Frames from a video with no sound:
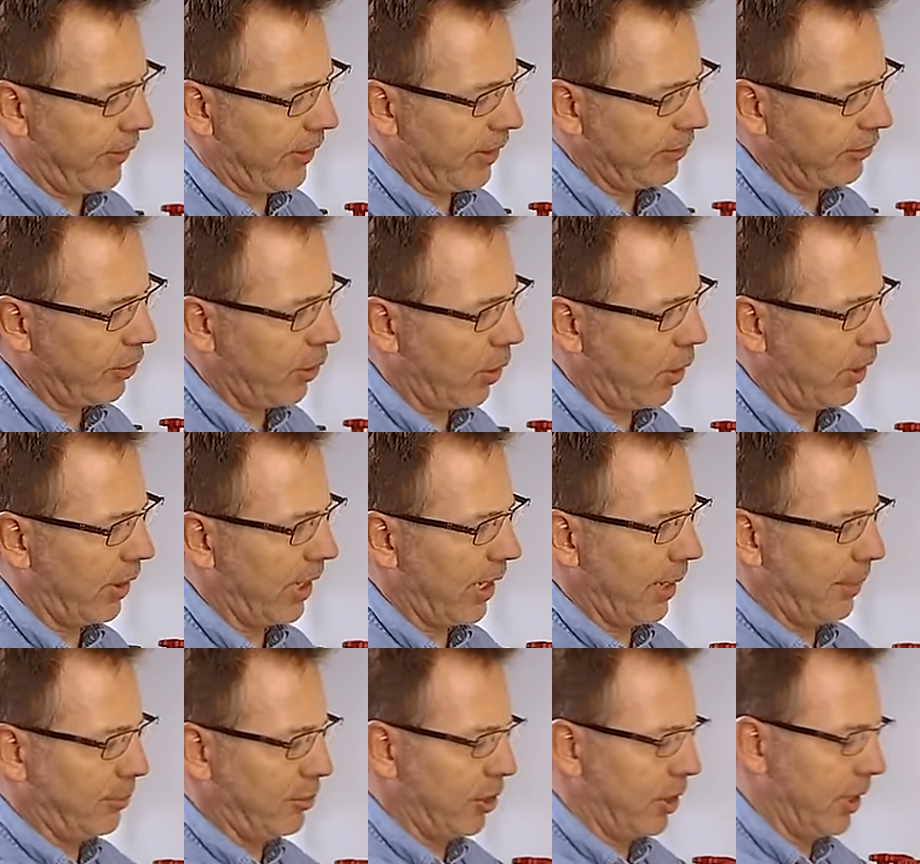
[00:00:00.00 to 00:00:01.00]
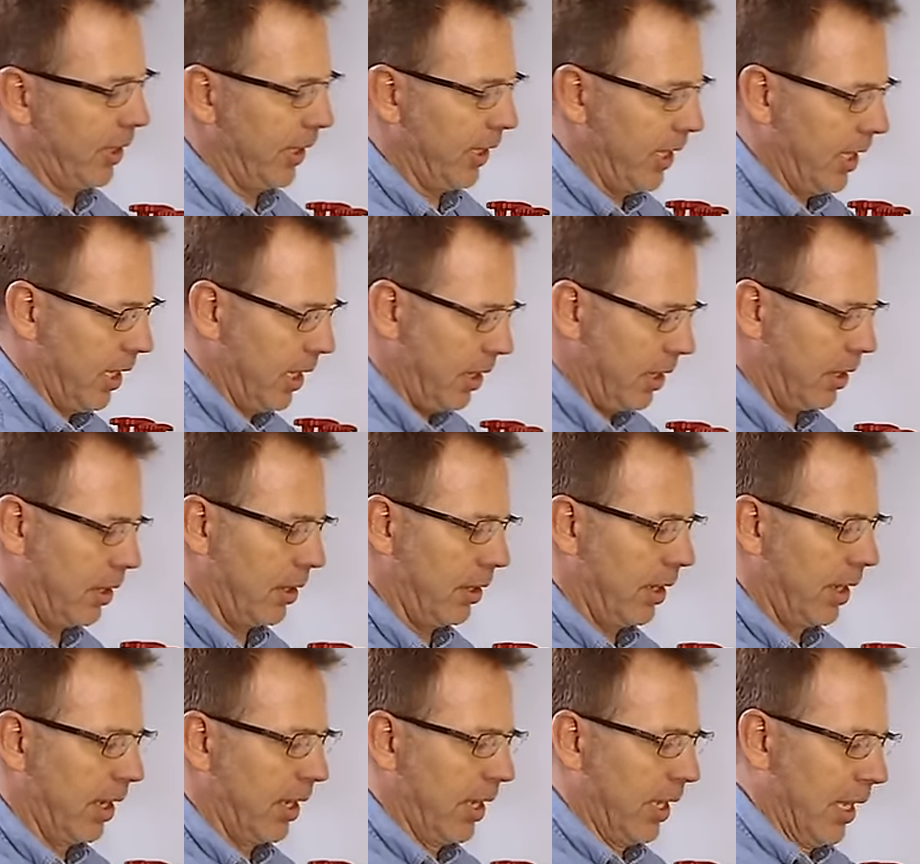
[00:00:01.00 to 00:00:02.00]
this hole that I'm drilling
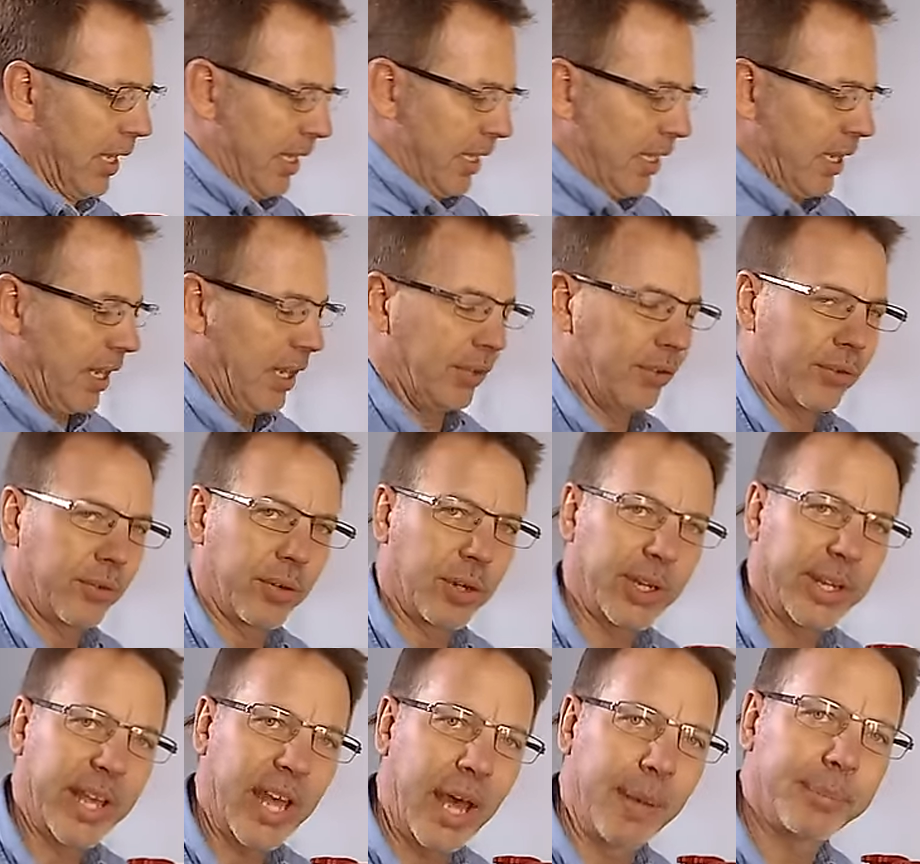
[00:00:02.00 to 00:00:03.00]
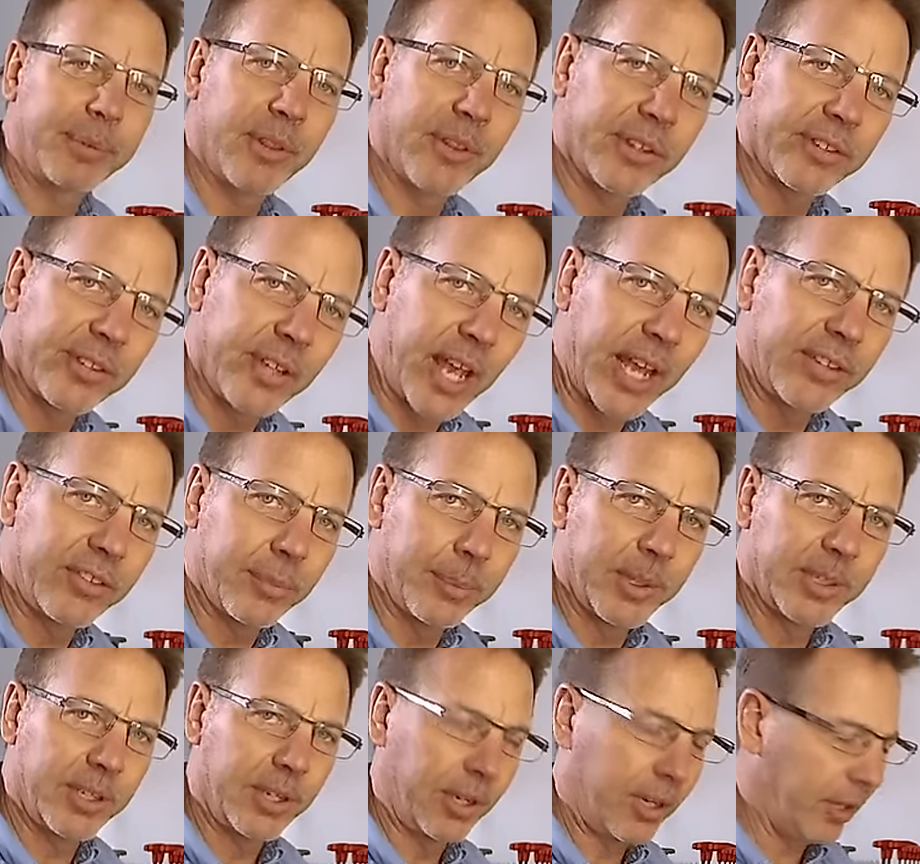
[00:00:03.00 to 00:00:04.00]
here is really up to the size of
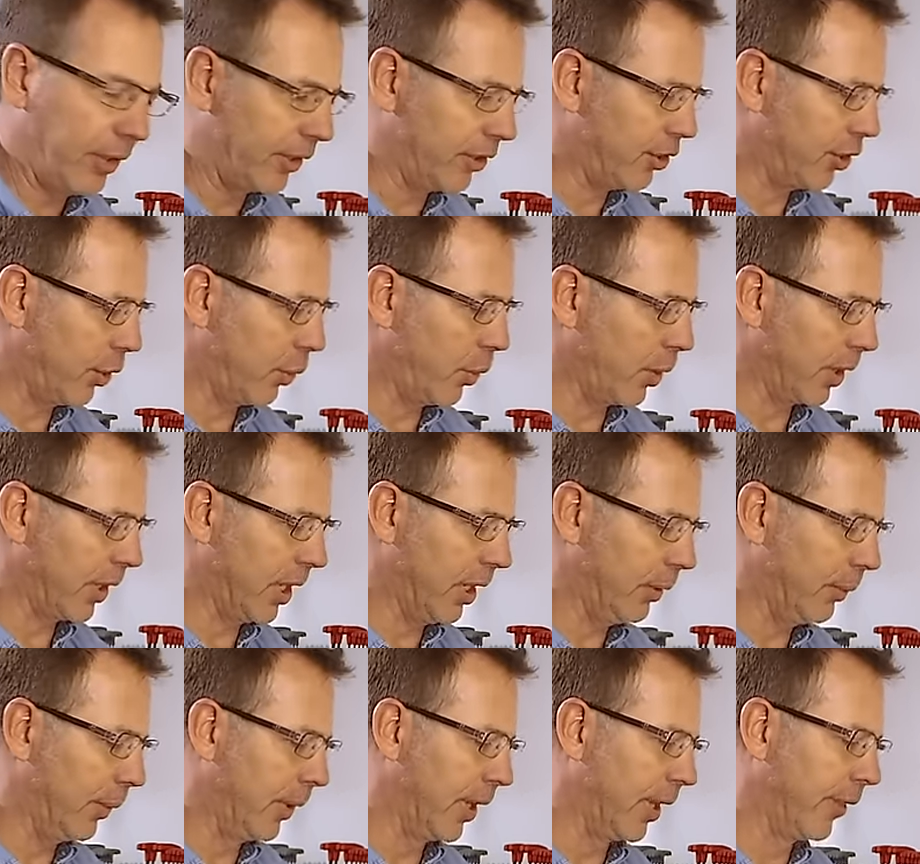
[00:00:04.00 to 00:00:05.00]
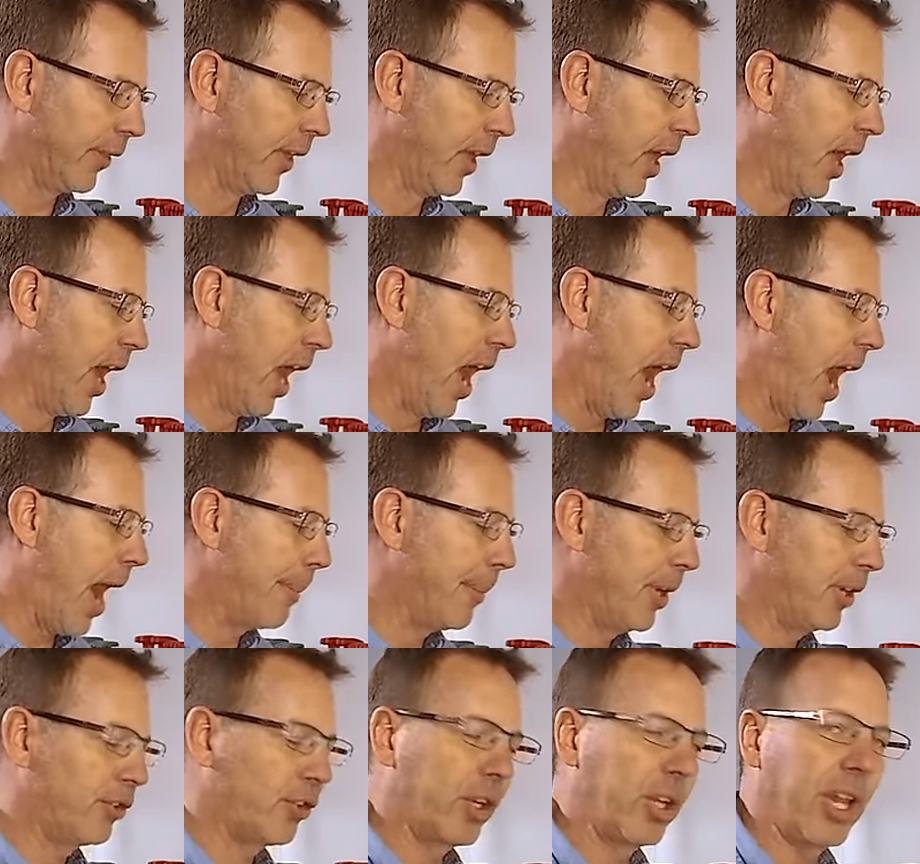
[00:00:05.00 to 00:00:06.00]
material that you're working with. I'm
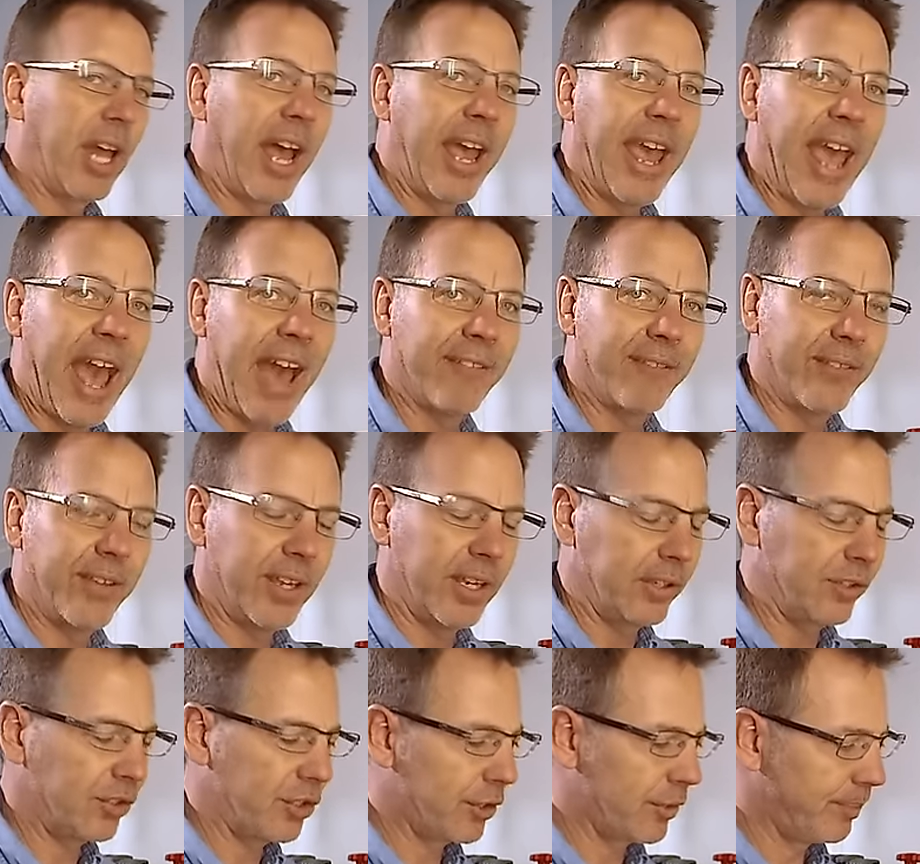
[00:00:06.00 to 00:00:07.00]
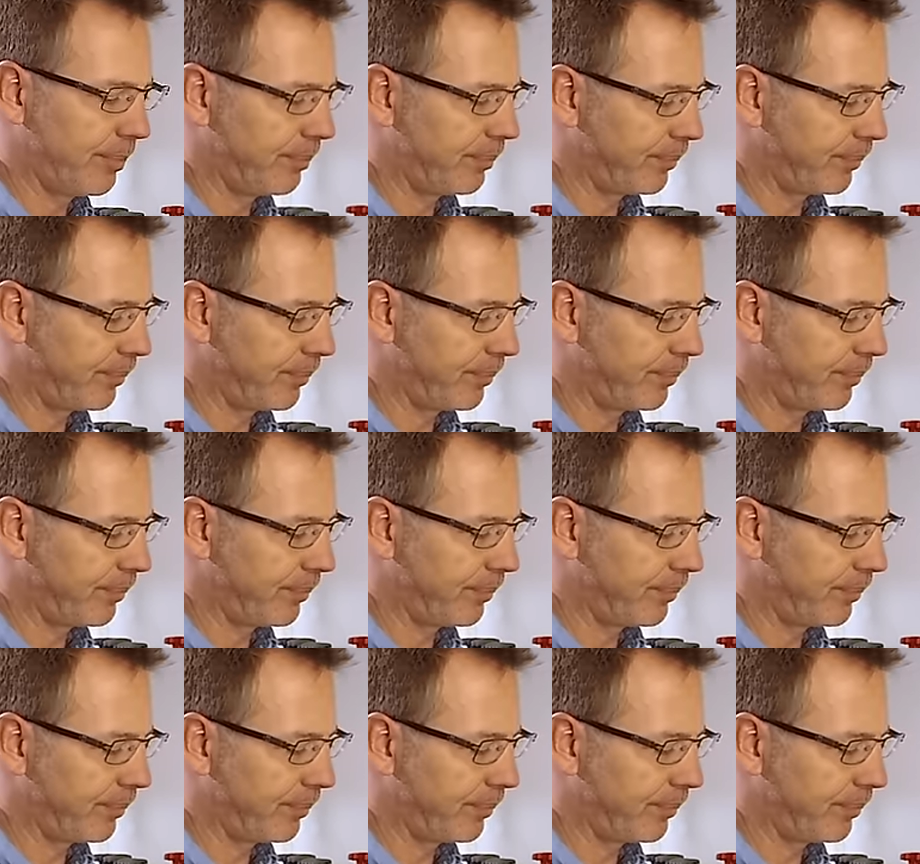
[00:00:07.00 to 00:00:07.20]
going to drill a half inch.